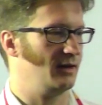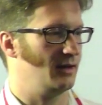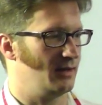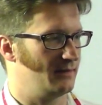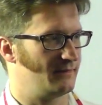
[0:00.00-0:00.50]

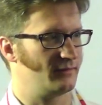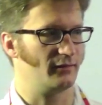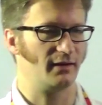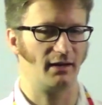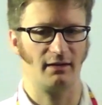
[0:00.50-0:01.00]
And
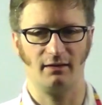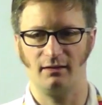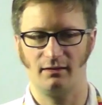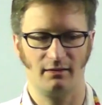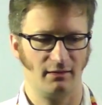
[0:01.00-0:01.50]
so
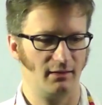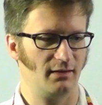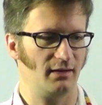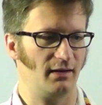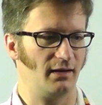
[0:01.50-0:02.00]
then
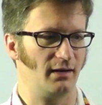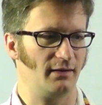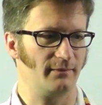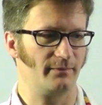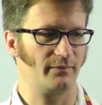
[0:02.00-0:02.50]

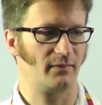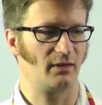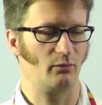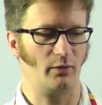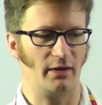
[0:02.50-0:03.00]
uh,
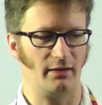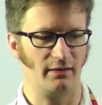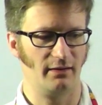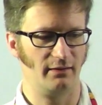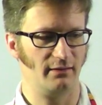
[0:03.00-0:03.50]

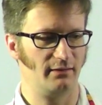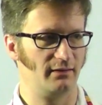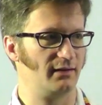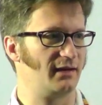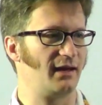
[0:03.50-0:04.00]
when
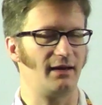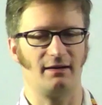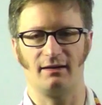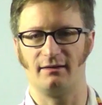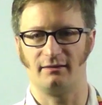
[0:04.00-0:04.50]
the
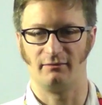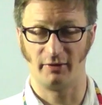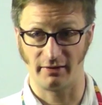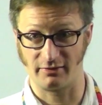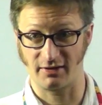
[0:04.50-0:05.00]
gate,
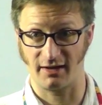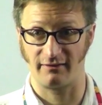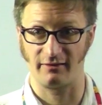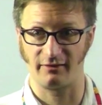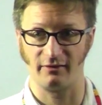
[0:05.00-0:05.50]
when the
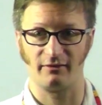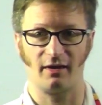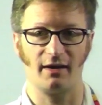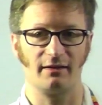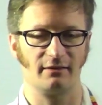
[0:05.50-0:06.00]
transistor is
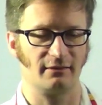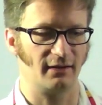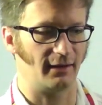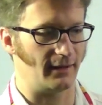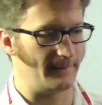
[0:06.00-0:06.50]
not
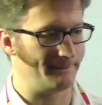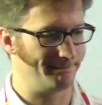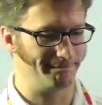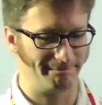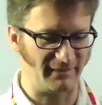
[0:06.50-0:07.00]
um,
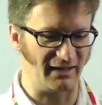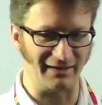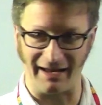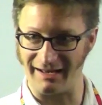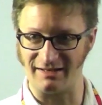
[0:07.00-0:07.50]

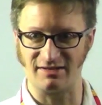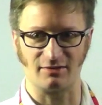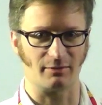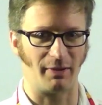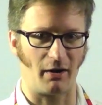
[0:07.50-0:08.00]

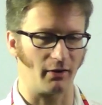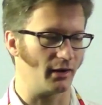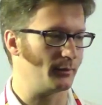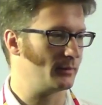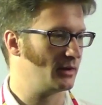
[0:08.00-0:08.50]
engaged or powered
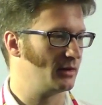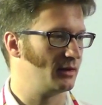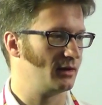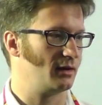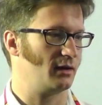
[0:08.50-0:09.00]
up,
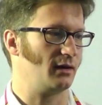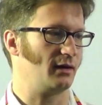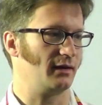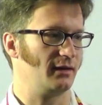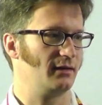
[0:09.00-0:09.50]

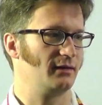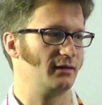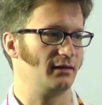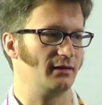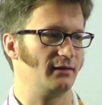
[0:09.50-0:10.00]
uh,
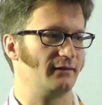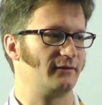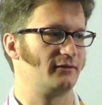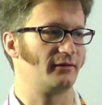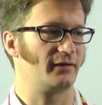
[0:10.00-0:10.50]
it
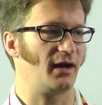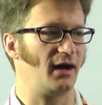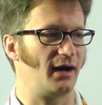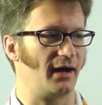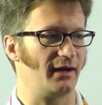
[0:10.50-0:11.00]
is driven
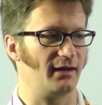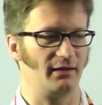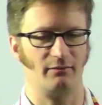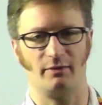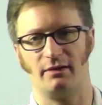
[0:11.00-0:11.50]
high.
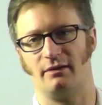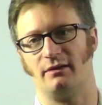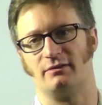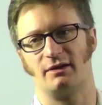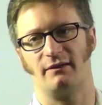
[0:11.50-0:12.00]
And when
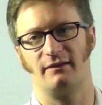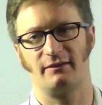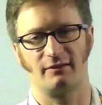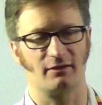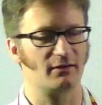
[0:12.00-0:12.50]
the
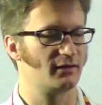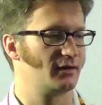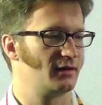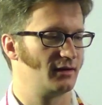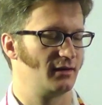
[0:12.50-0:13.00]
transistor
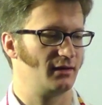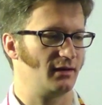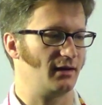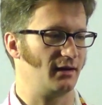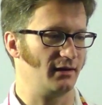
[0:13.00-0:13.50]

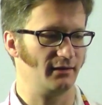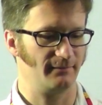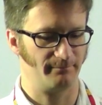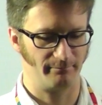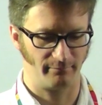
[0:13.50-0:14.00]
uh,
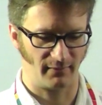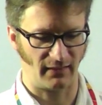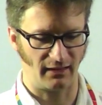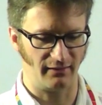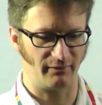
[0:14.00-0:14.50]

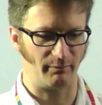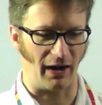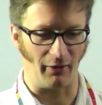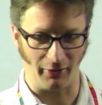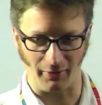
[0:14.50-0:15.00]
is
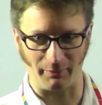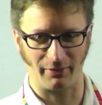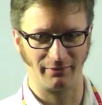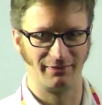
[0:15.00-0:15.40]
powered up,